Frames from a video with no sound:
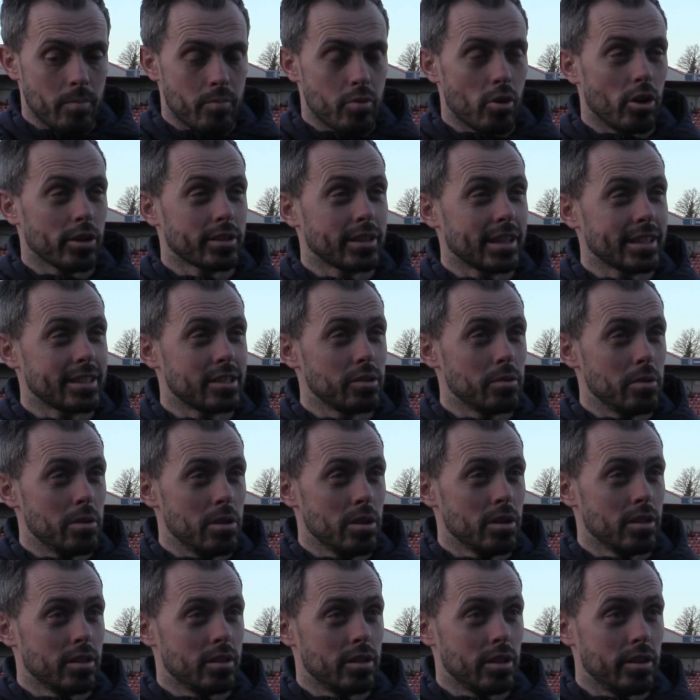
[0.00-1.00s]
brought that
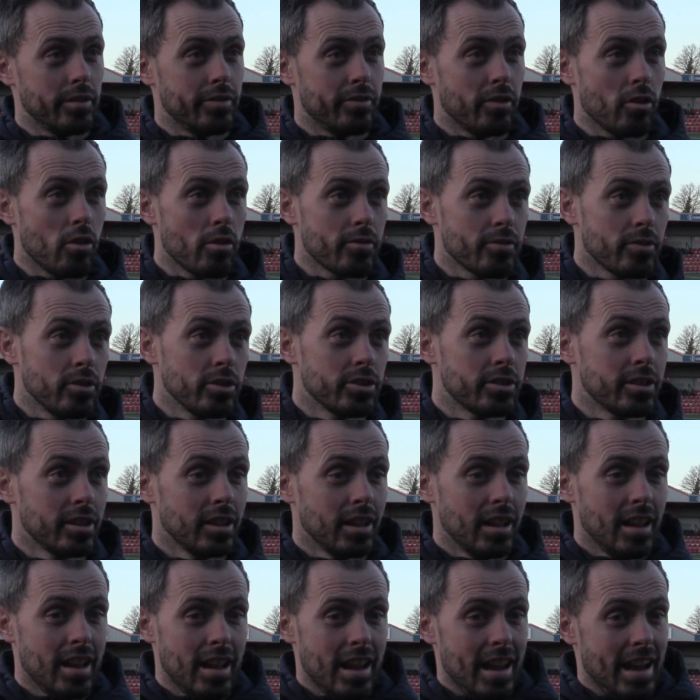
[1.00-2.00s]
to the forefront,
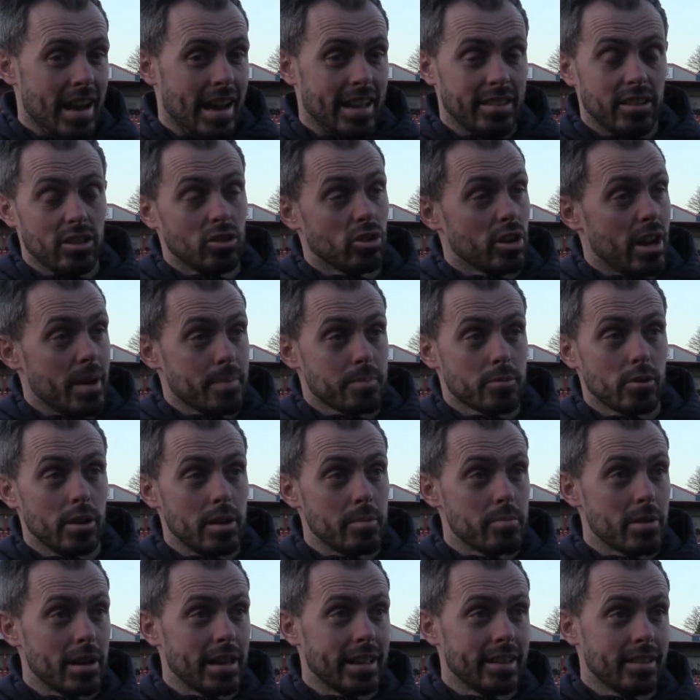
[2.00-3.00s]
and they've done
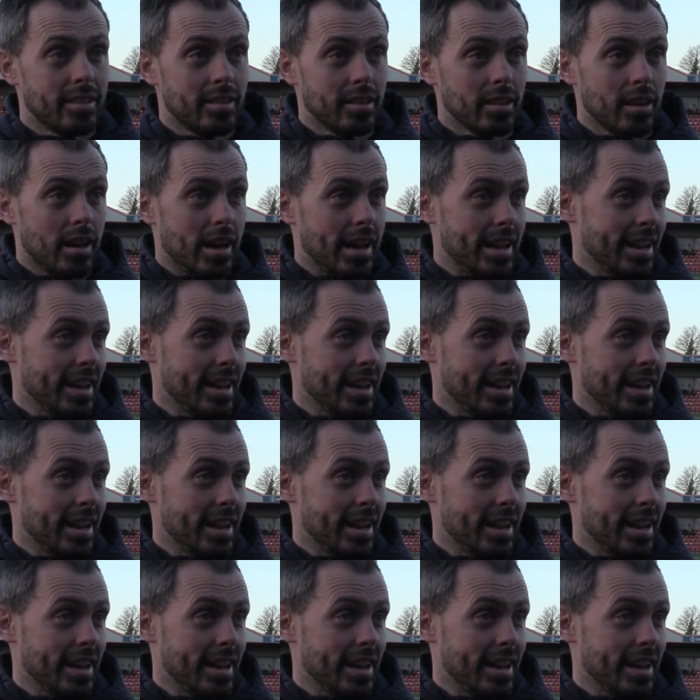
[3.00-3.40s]
absolutely brilliant.